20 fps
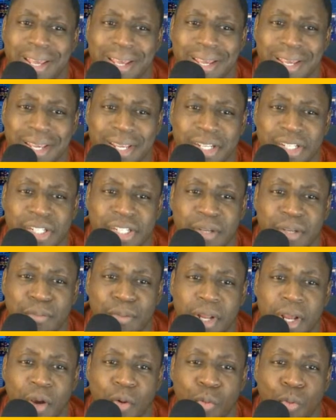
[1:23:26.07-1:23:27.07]
It's cheap
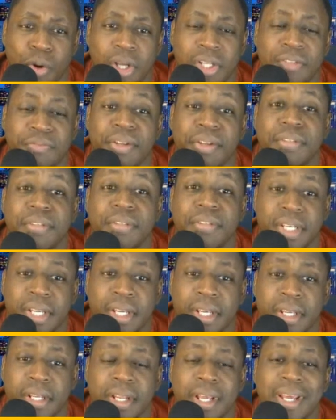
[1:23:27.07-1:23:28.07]
now. Was
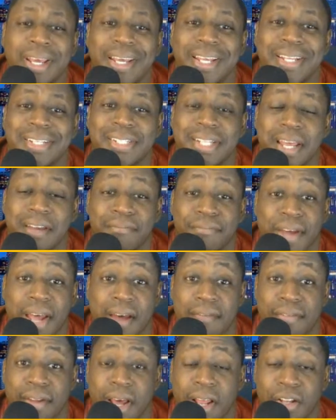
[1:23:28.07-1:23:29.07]
fifteen. It's like five
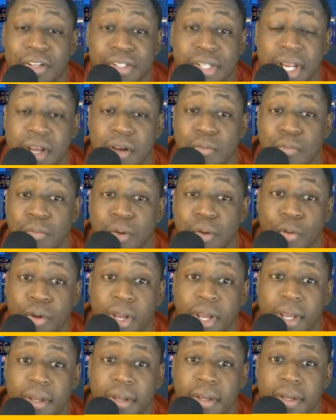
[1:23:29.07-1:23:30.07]
dollars now.
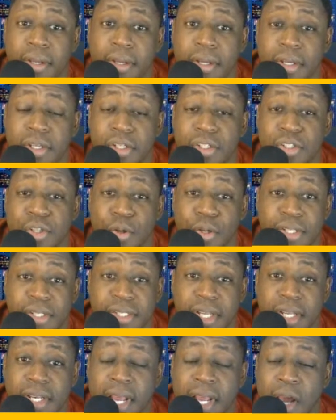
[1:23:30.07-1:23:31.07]
Okay. So he
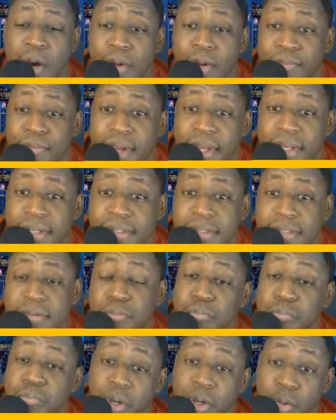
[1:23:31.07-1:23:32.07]
said now invest.
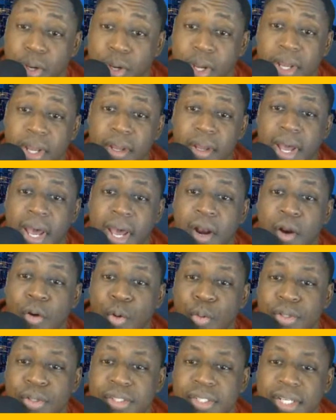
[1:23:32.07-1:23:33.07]
Okay. I don't know
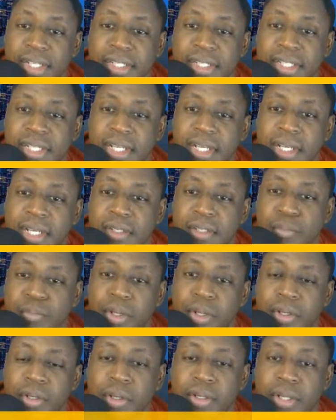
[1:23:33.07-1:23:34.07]
what CST is,
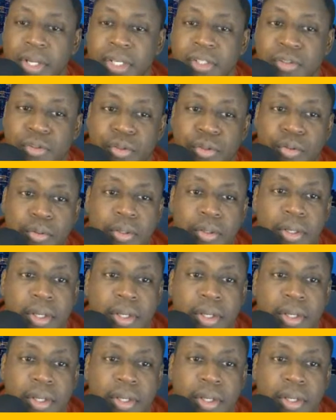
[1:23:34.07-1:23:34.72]
but that's true.